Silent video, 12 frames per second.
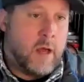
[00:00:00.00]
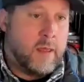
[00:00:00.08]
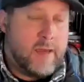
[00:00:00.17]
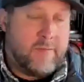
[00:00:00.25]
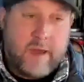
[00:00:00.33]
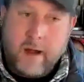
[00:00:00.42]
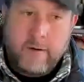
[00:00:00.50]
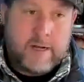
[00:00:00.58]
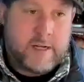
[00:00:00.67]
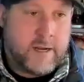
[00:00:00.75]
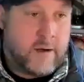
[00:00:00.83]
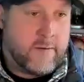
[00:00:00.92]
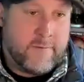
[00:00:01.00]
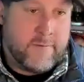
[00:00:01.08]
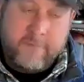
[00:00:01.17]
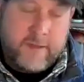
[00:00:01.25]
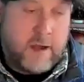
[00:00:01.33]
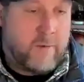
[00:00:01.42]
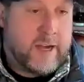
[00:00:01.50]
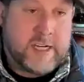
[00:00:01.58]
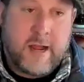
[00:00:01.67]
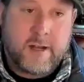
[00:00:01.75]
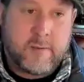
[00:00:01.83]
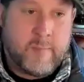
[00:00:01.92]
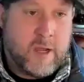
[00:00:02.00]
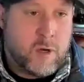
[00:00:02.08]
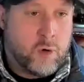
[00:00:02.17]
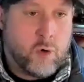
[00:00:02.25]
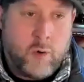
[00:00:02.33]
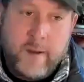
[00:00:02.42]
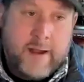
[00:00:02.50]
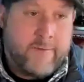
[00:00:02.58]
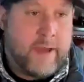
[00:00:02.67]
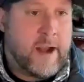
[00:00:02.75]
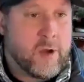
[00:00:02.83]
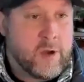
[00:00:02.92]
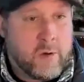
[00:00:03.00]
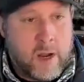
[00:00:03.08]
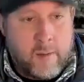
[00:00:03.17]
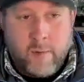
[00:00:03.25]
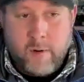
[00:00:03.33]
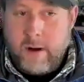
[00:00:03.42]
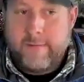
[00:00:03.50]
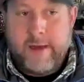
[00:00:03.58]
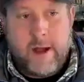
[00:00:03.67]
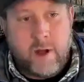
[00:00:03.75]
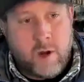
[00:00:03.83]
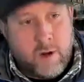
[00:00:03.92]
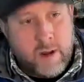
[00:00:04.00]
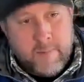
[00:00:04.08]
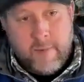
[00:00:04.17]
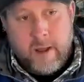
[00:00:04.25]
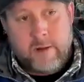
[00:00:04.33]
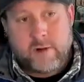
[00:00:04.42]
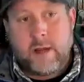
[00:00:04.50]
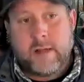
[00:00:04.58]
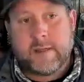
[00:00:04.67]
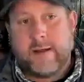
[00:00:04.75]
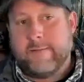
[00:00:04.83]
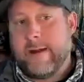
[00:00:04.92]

They've got to reach, if they reach out to me, cool, but I've got a new number, I've got a new email address,